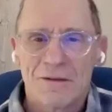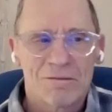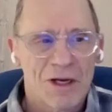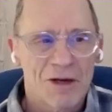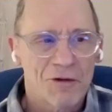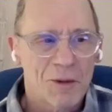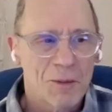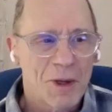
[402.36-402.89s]

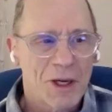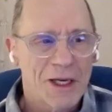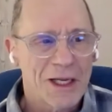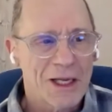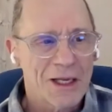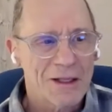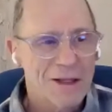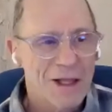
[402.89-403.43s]
Everybody
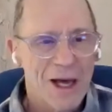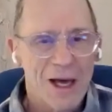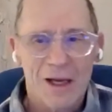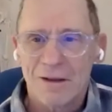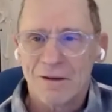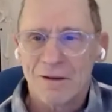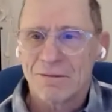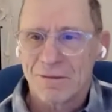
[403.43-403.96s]
get
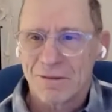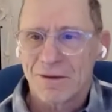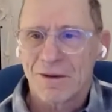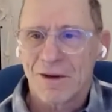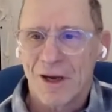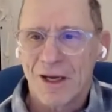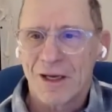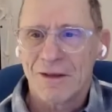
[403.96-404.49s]
that,
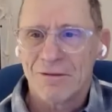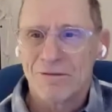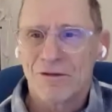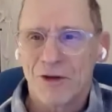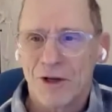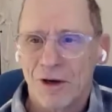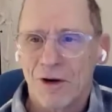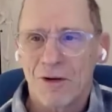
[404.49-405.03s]
right? If
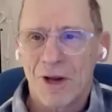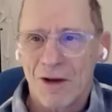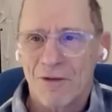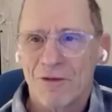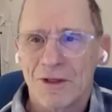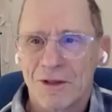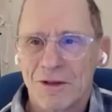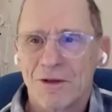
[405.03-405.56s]
you don't have
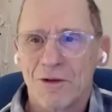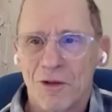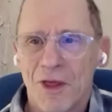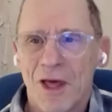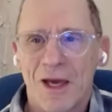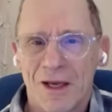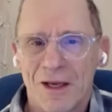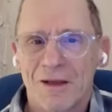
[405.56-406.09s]
a
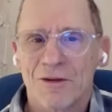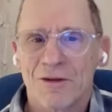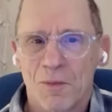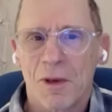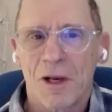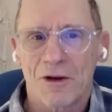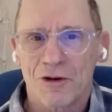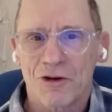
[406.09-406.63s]
toothache, it's
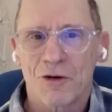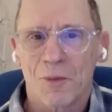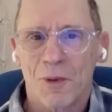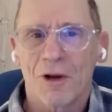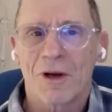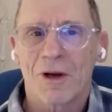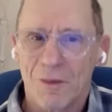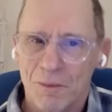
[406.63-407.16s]

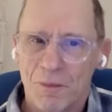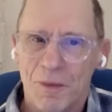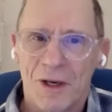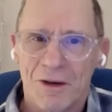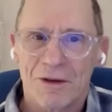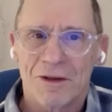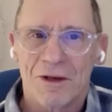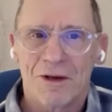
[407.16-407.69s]
pleasurable
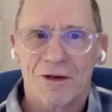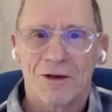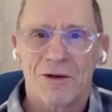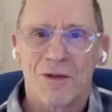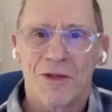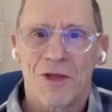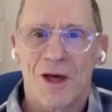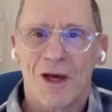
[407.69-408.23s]
compared to a
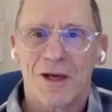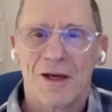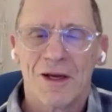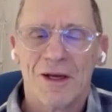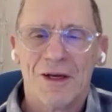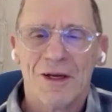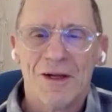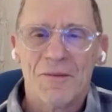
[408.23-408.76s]
toothache.
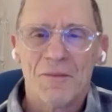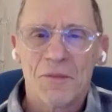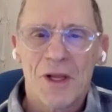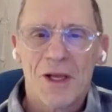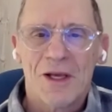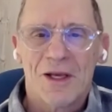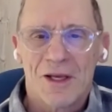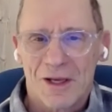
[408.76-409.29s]

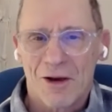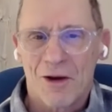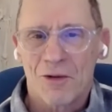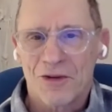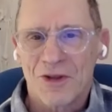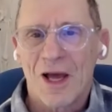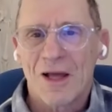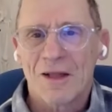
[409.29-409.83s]
He
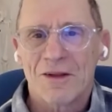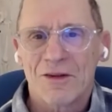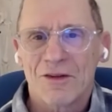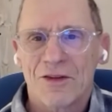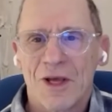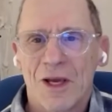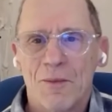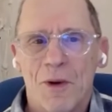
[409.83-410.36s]
goes on to
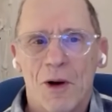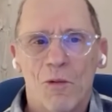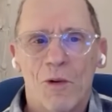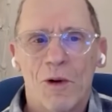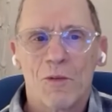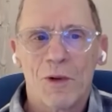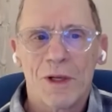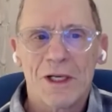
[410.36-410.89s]
say, but
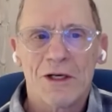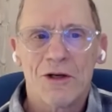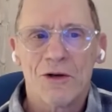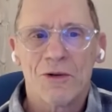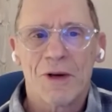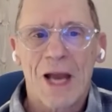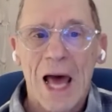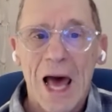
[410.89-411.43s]
when we do
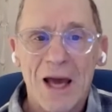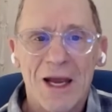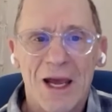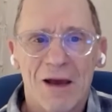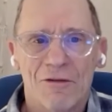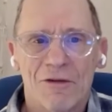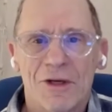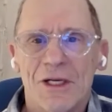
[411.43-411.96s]
not
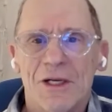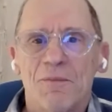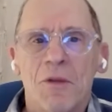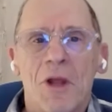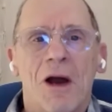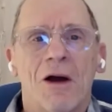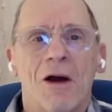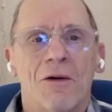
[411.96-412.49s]
have,
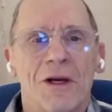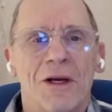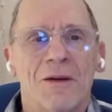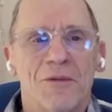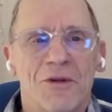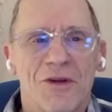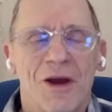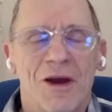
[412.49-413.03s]

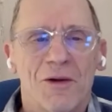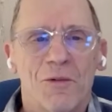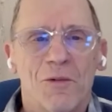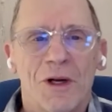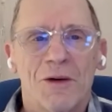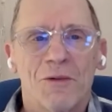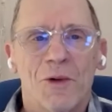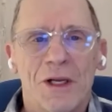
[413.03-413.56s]

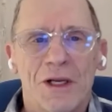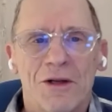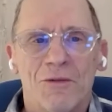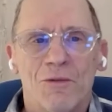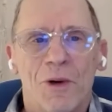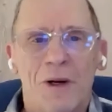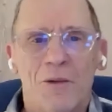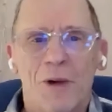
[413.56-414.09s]

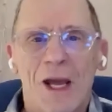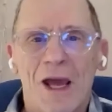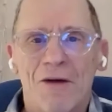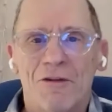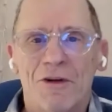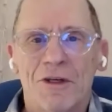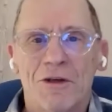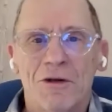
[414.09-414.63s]
when we have
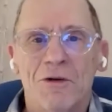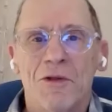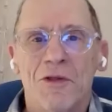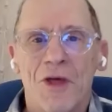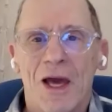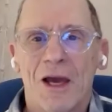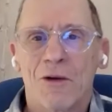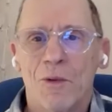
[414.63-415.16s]
a
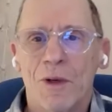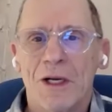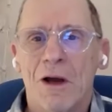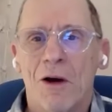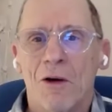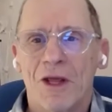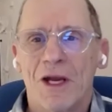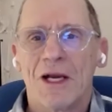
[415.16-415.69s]
toothache, we
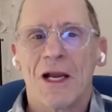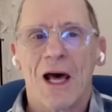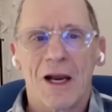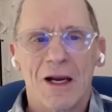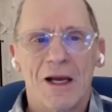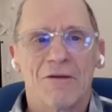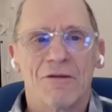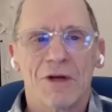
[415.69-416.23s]
know that not
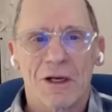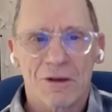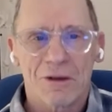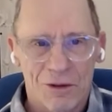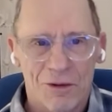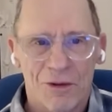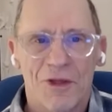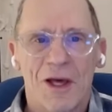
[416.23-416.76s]
having a
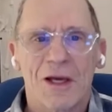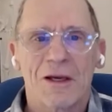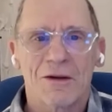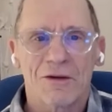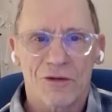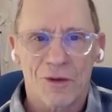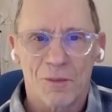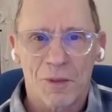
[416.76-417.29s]
toothache
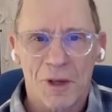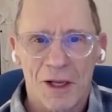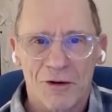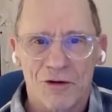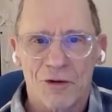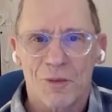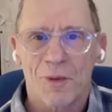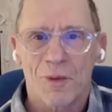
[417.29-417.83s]
is a
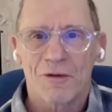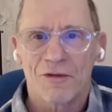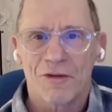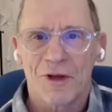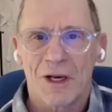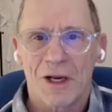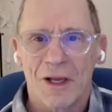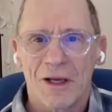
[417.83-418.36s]
pleasurable
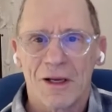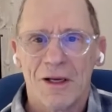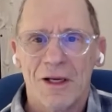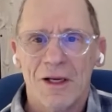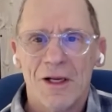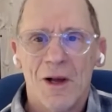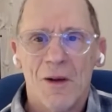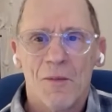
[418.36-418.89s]
feeling.
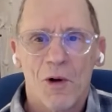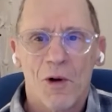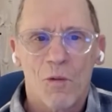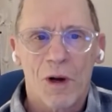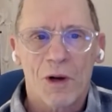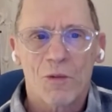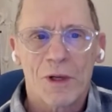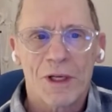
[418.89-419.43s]
But
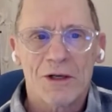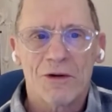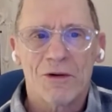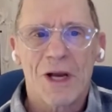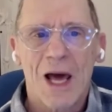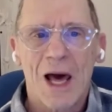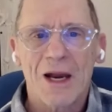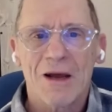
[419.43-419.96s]
when we do
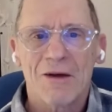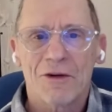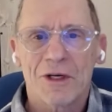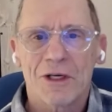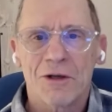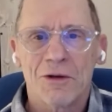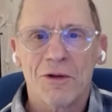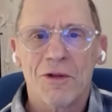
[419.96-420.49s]
not have a
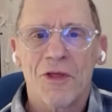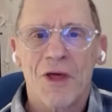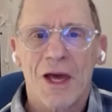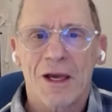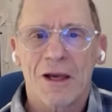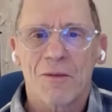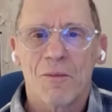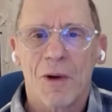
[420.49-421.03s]

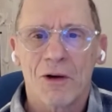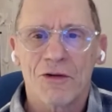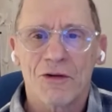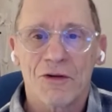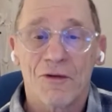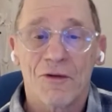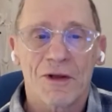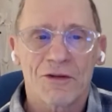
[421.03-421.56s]
toothache, most
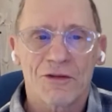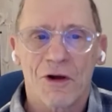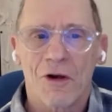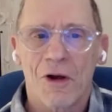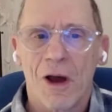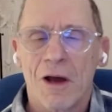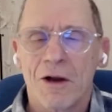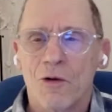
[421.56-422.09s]
of us
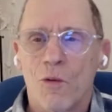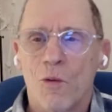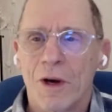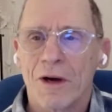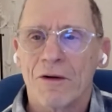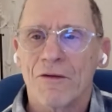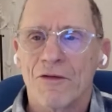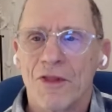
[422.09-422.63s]
are
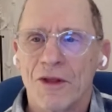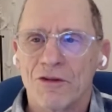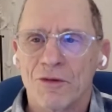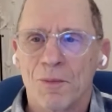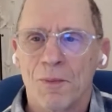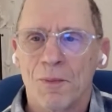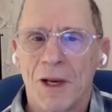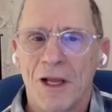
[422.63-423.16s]
unaware of this
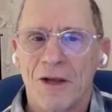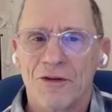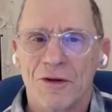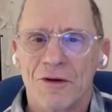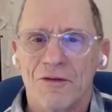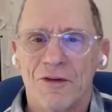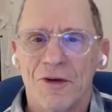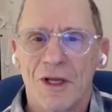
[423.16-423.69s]

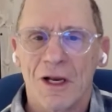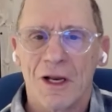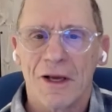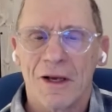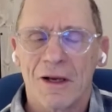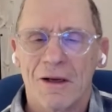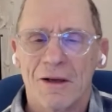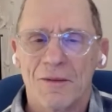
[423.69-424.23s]
pleasant
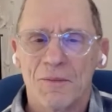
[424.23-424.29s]
feeling.